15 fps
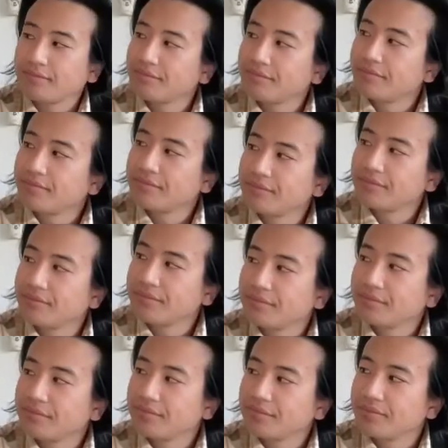
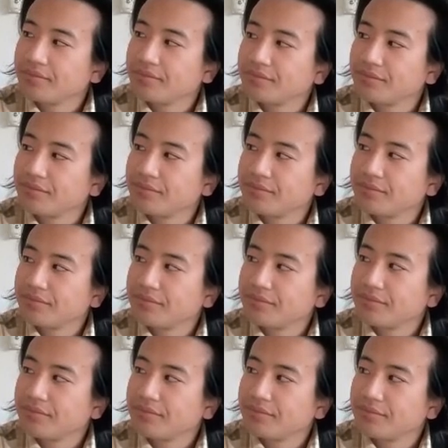
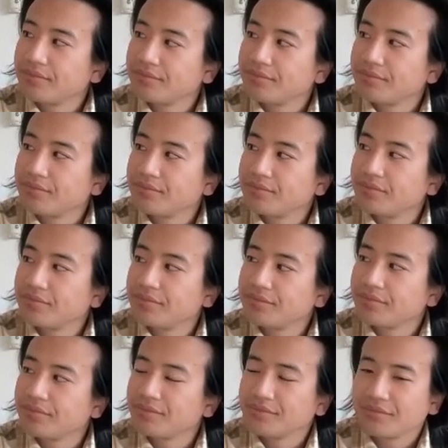
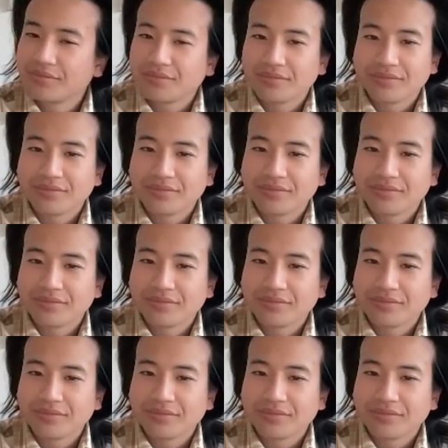(not speaking)